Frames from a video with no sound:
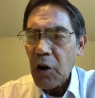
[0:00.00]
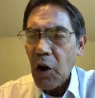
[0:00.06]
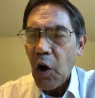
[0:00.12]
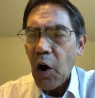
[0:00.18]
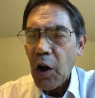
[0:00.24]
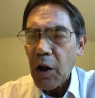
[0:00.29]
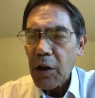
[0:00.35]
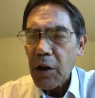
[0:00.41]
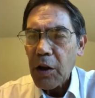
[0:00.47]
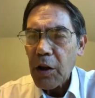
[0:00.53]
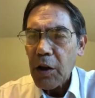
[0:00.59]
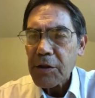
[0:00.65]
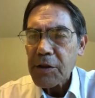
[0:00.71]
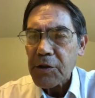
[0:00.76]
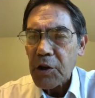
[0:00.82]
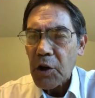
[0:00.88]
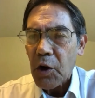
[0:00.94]

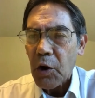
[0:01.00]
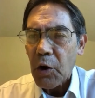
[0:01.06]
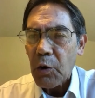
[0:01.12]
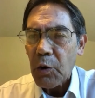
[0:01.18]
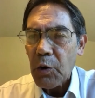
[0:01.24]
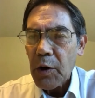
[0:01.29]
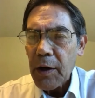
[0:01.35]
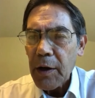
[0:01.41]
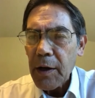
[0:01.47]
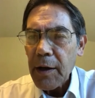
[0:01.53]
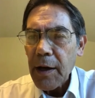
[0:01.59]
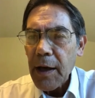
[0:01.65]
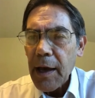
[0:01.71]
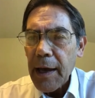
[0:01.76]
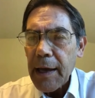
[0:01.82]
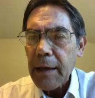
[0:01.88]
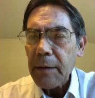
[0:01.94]
also
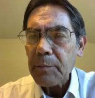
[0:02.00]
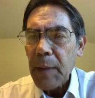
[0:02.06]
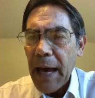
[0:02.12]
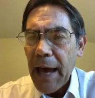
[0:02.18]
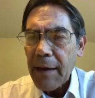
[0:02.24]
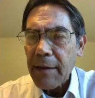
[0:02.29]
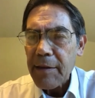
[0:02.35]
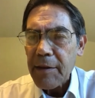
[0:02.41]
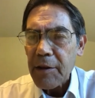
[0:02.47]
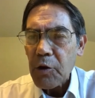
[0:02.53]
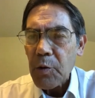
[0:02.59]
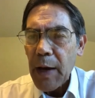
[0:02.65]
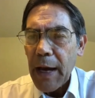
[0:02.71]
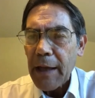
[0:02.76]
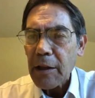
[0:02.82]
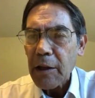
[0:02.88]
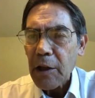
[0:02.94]
in Matthew
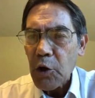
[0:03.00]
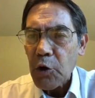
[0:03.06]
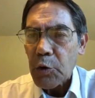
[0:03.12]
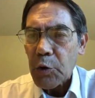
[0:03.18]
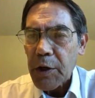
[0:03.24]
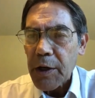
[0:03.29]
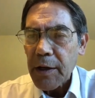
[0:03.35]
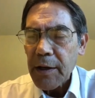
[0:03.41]
and Luke,